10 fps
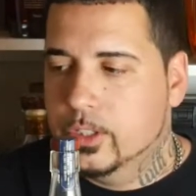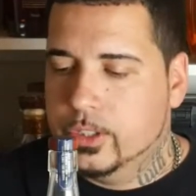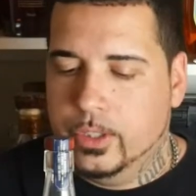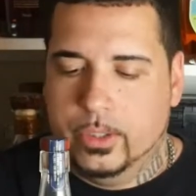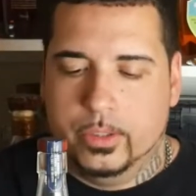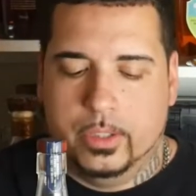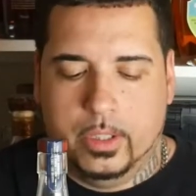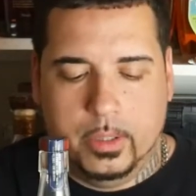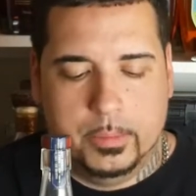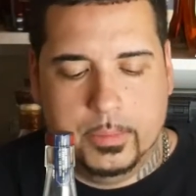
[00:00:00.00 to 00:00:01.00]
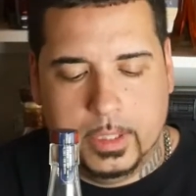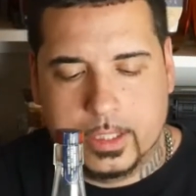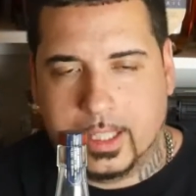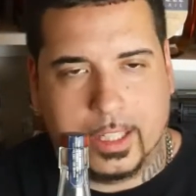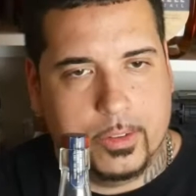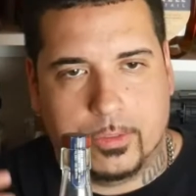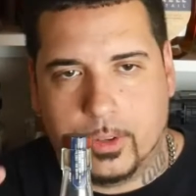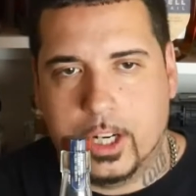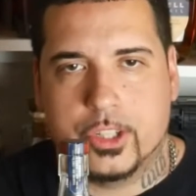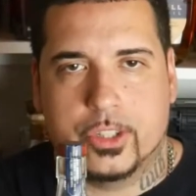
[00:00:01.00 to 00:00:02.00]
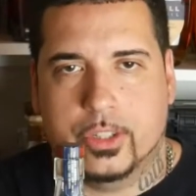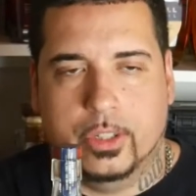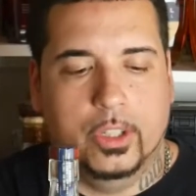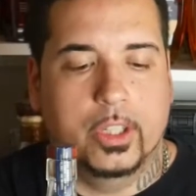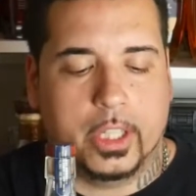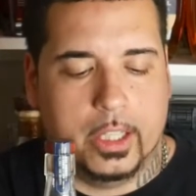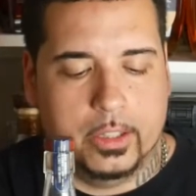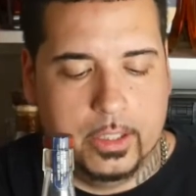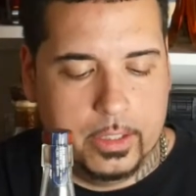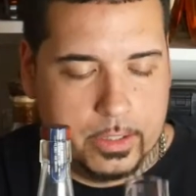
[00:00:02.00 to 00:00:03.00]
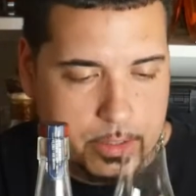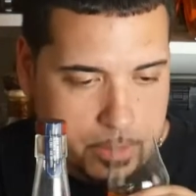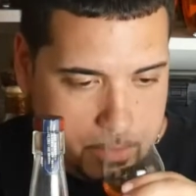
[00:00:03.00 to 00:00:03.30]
So it's like a fresh look at these.